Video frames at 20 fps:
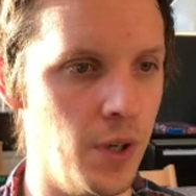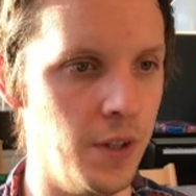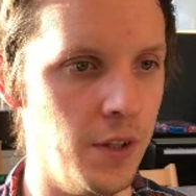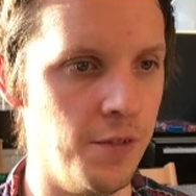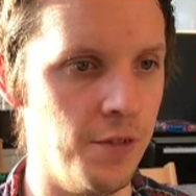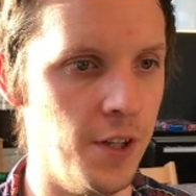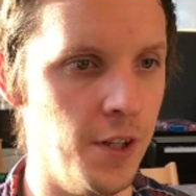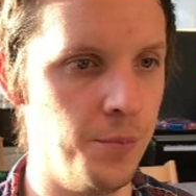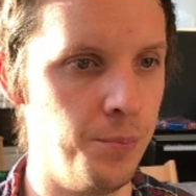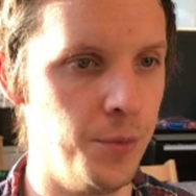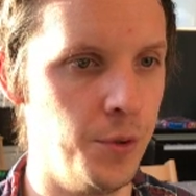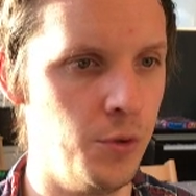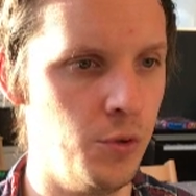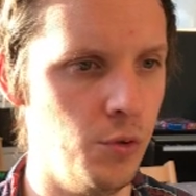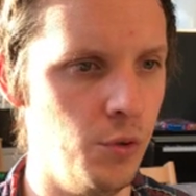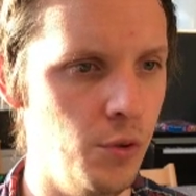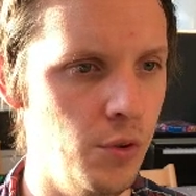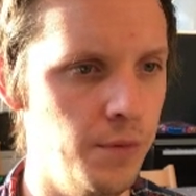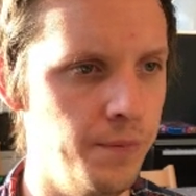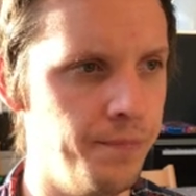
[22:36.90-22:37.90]
our development
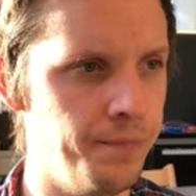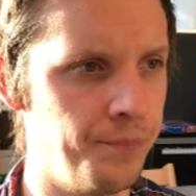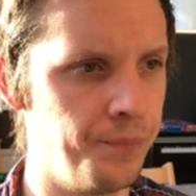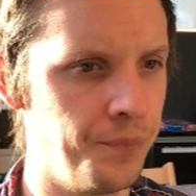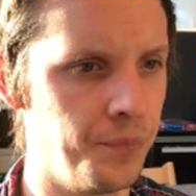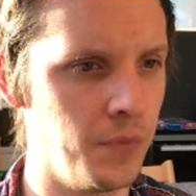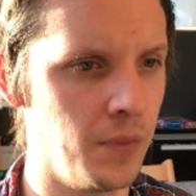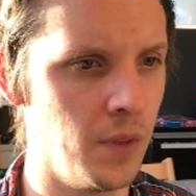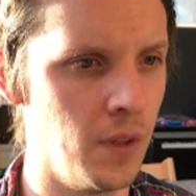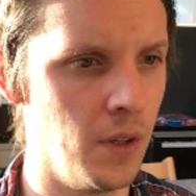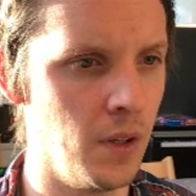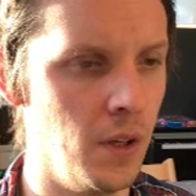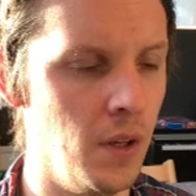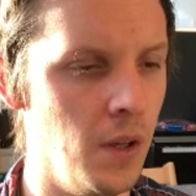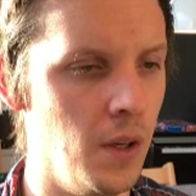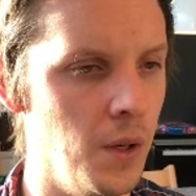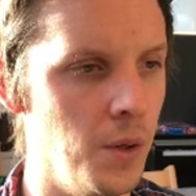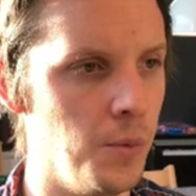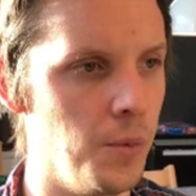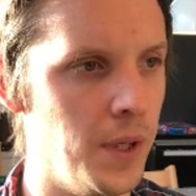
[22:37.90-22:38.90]
tool,
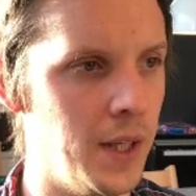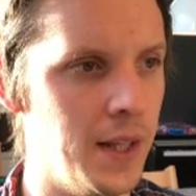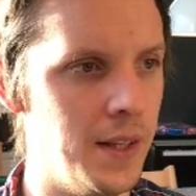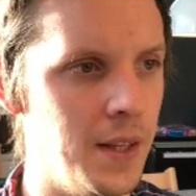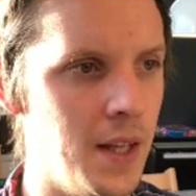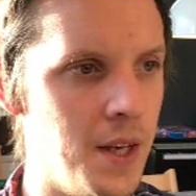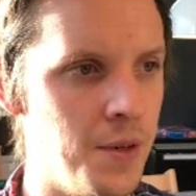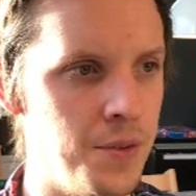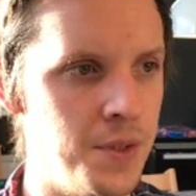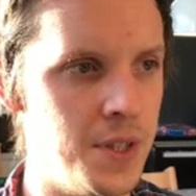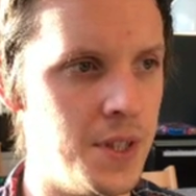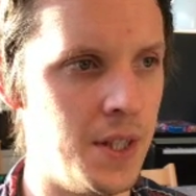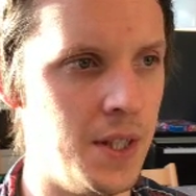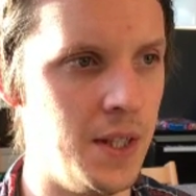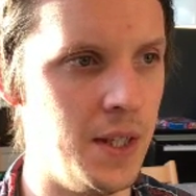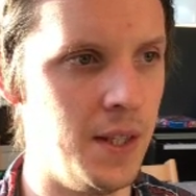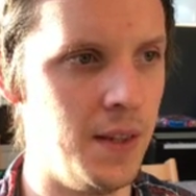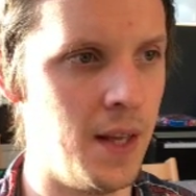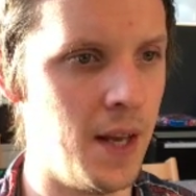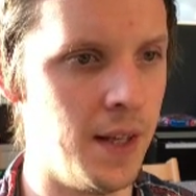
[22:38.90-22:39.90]
we can now
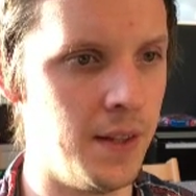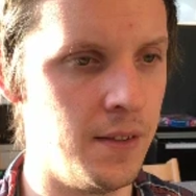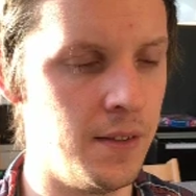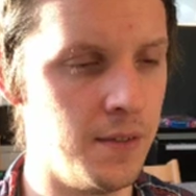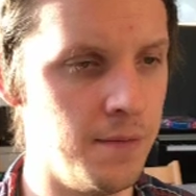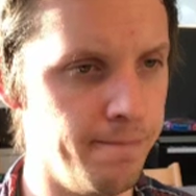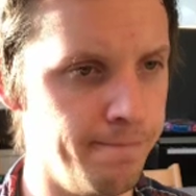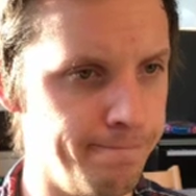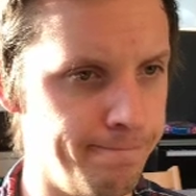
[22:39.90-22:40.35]
see that